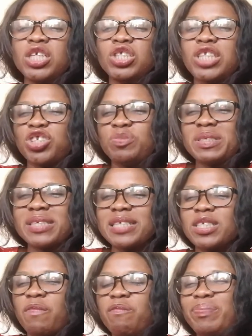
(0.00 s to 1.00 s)
There should be
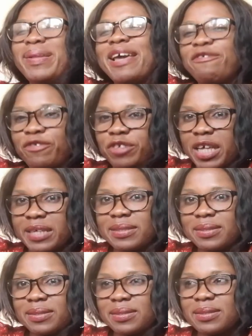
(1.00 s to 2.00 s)
sense of
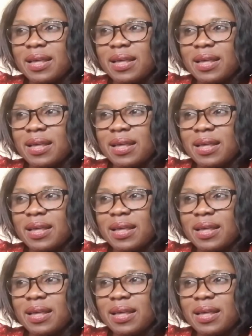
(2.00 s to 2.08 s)
playfulness